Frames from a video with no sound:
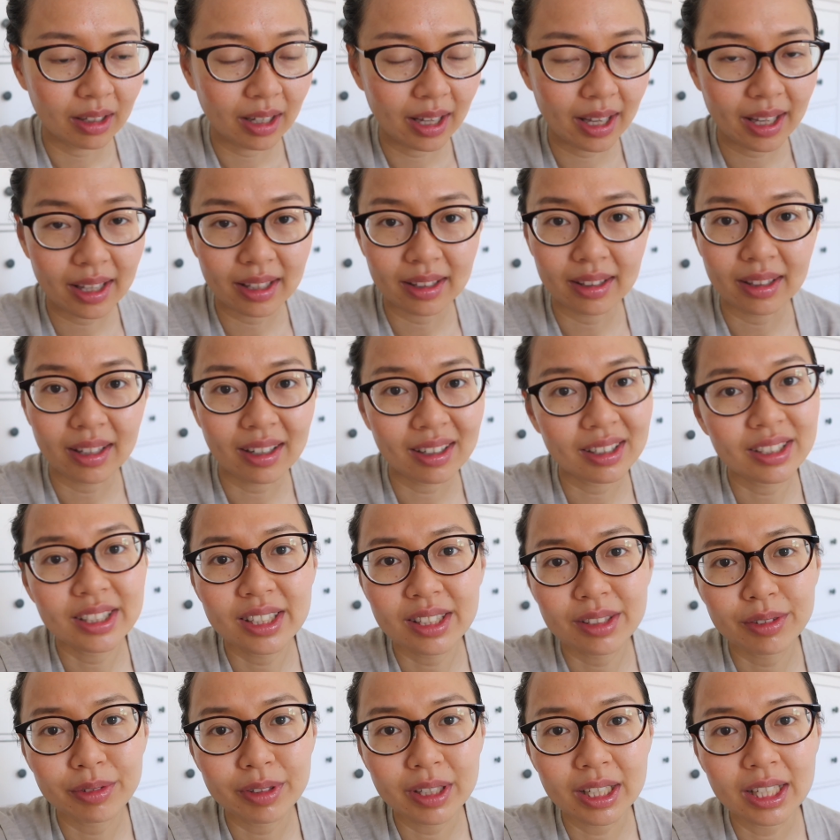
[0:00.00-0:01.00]
And
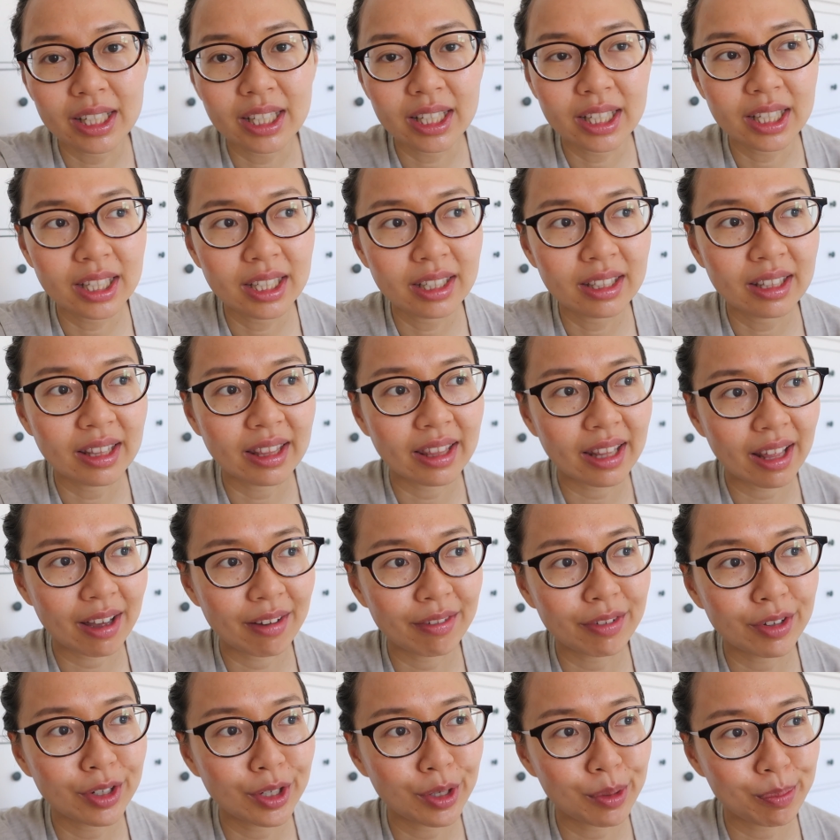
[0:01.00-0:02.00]
there's really
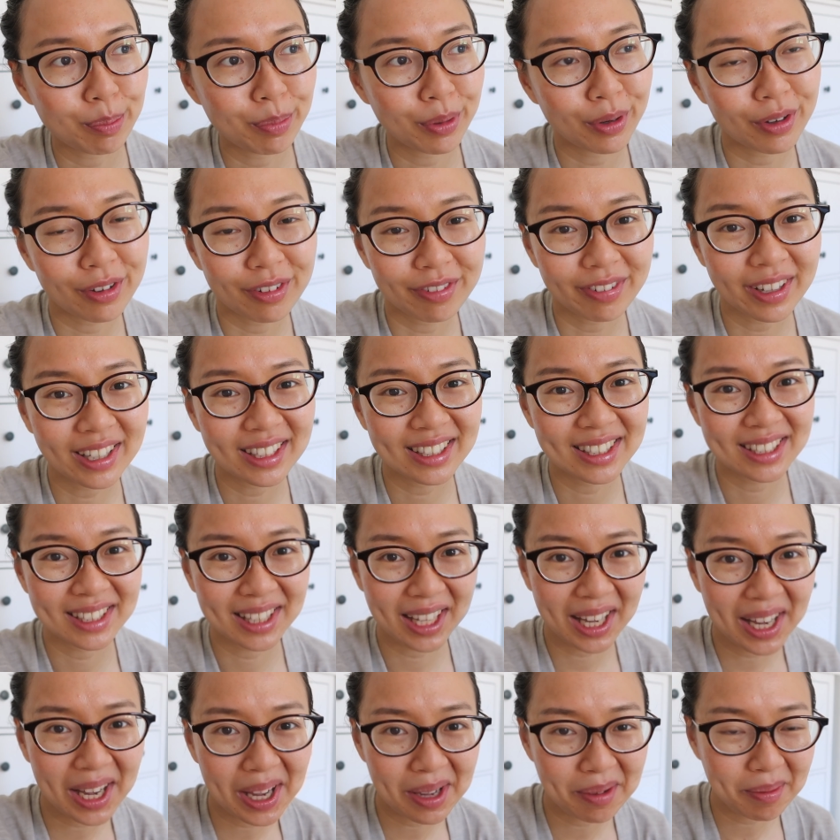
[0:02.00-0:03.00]
never a perfect
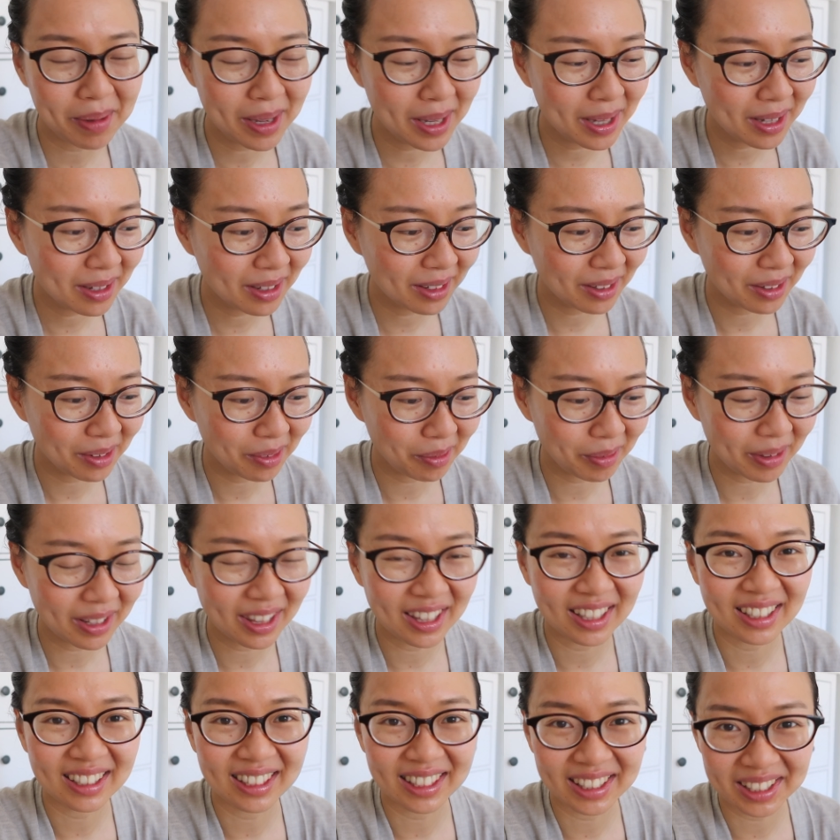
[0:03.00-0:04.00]
timing
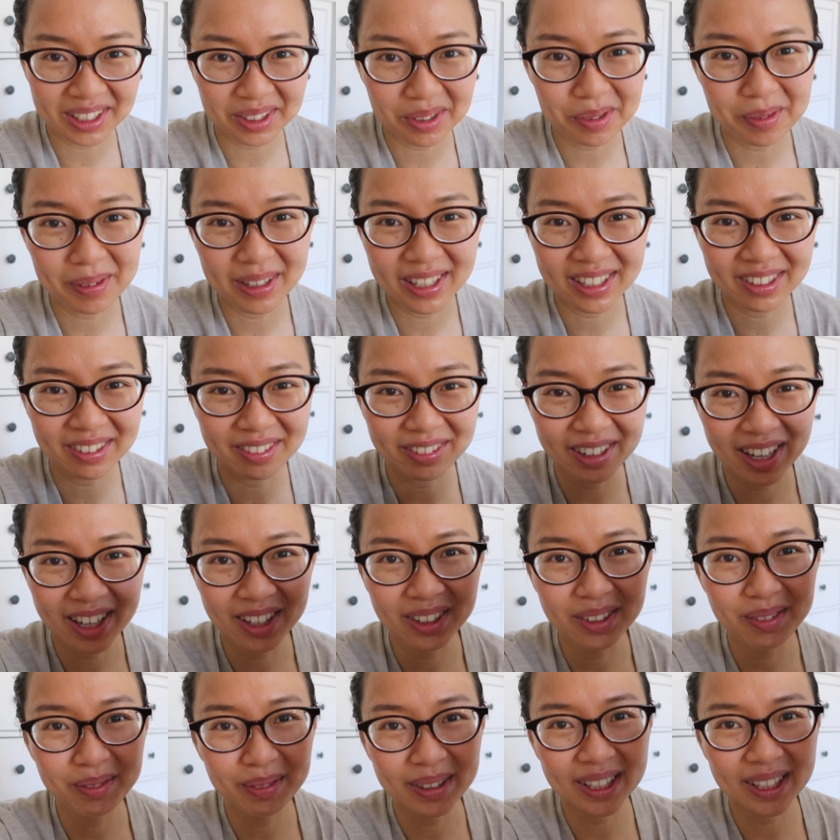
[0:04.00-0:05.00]
with a little one around